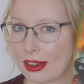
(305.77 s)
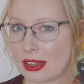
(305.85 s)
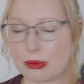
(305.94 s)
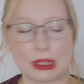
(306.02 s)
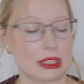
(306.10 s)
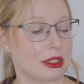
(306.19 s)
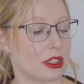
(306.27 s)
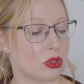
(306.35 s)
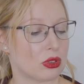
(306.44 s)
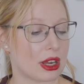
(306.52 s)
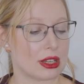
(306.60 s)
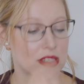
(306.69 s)
I mean, he
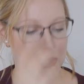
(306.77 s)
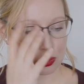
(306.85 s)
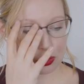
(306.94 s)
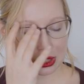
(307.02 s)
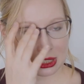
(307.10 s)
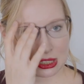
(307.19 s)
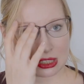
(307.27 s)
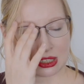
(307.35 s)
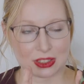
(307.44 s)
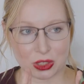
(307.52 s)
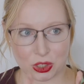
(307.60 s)
writes really